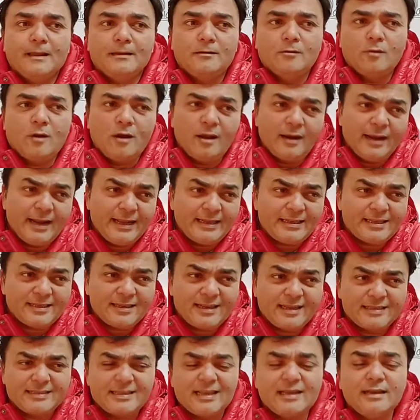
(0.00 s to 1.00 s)

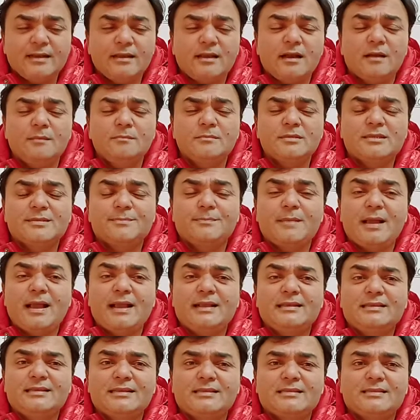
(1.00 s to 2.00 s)
Knowledge doesn't come
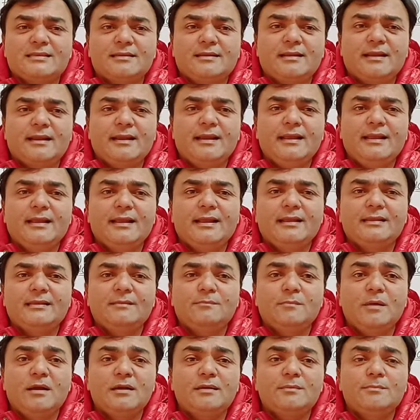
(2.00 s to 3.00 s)
by just reading
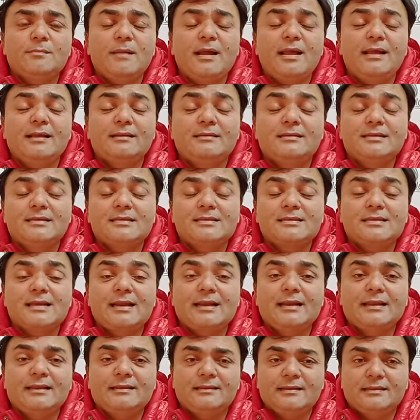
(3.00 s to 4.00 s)
it, but by
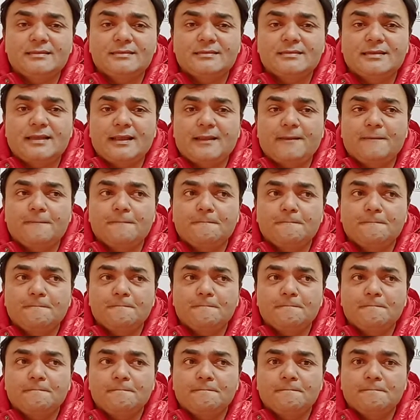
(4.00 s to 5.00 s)
understanding this thing.
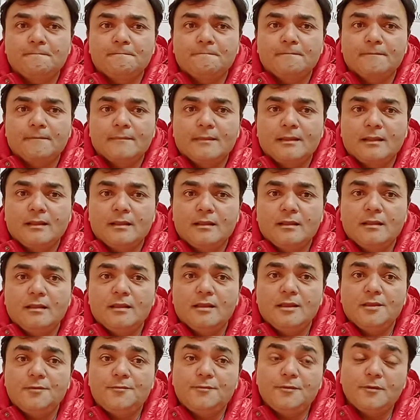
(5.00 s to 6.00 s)

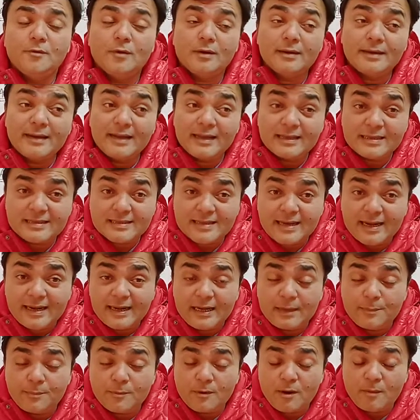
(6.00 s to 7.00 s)
If you
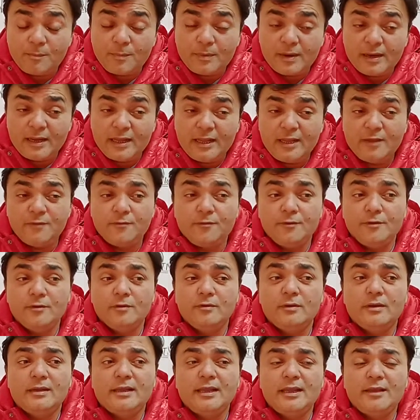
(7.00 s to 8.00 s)
understand it properly, if
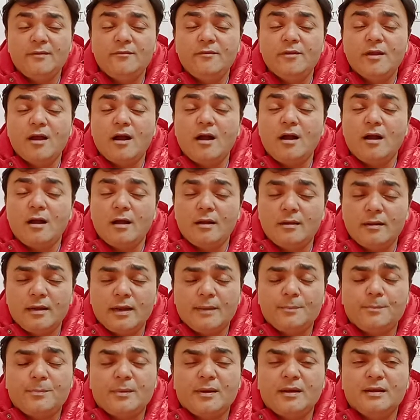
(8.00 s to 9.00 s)
you give your
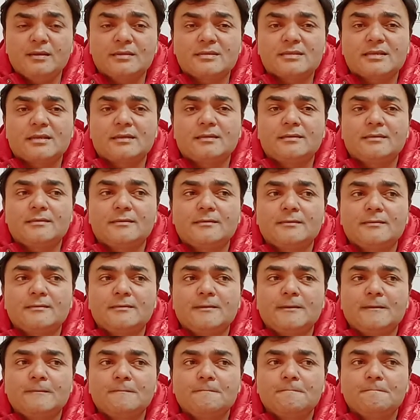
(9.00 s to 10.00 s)

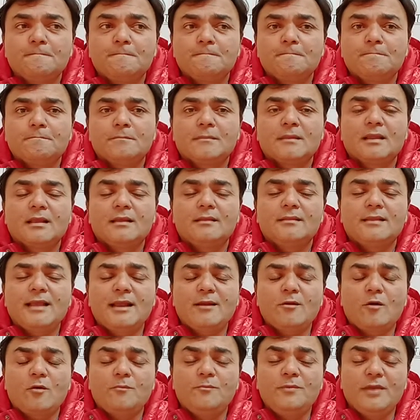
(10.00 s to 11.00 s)
100%,
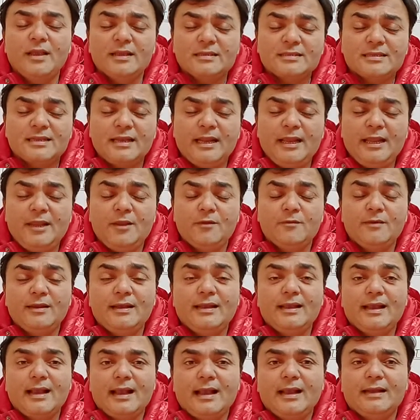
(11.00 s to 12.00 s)
then obviously you
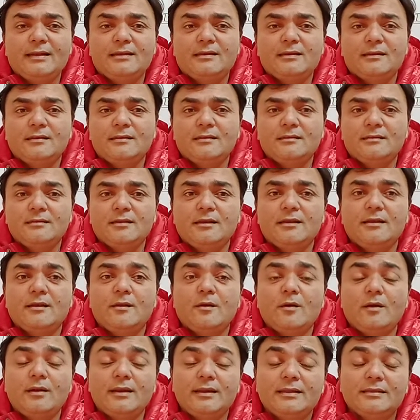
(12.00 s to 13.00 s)
will get the
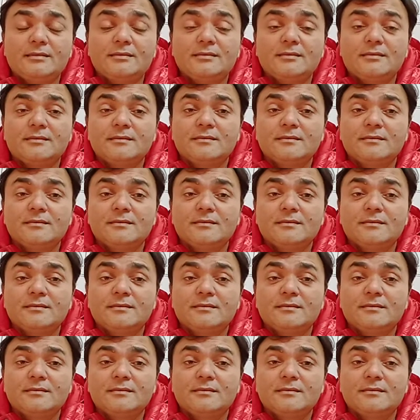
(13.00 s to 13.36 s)
knowledge.